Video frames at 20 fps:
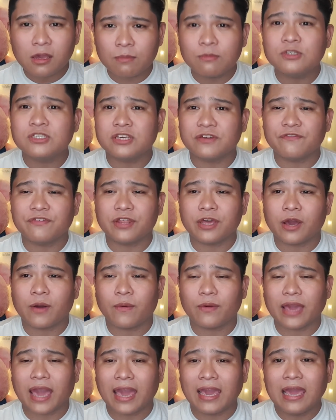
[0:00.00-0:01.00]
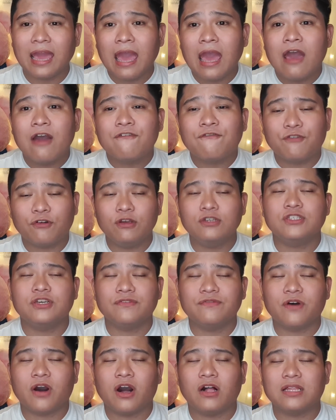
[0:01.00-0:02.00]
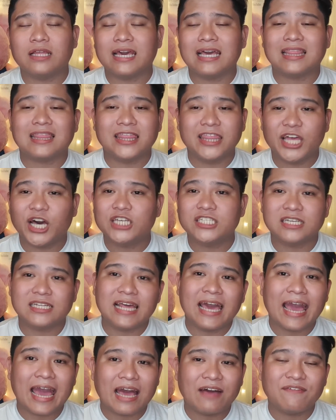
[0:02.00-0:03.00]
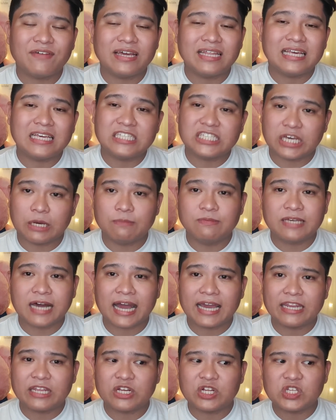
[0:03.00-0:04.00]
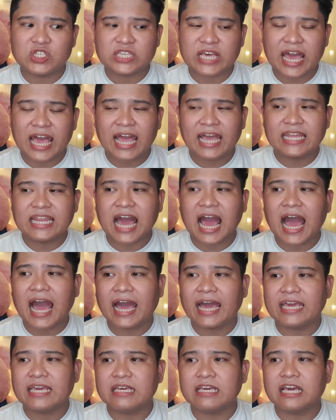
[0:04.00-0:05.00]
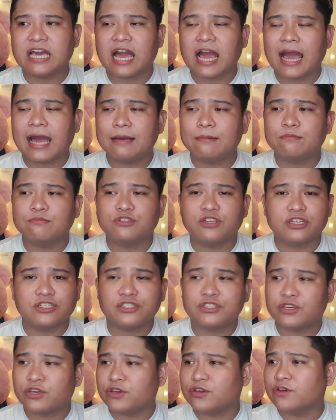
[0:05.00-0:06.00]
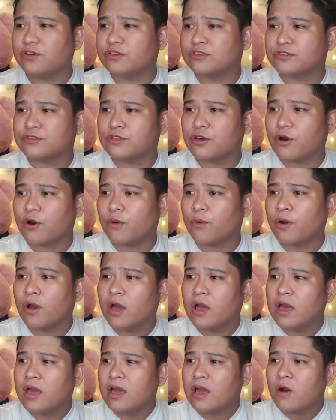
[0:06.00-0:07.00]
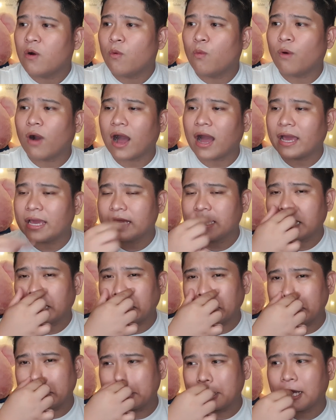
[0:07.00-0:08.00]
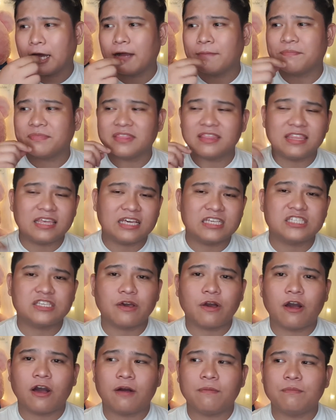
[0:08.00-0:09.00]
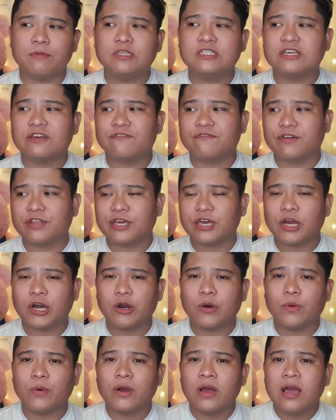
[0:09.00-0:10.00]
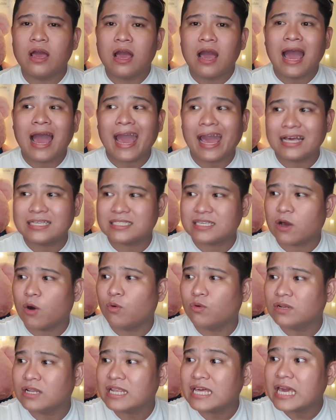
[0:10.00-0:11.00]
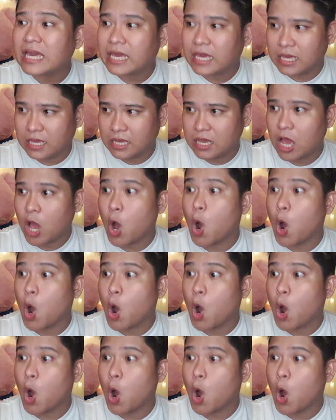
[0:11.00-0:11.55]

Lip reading: music video. Okay, first of all, it doesn't have any subtitles, and I am just curious though why this music video has only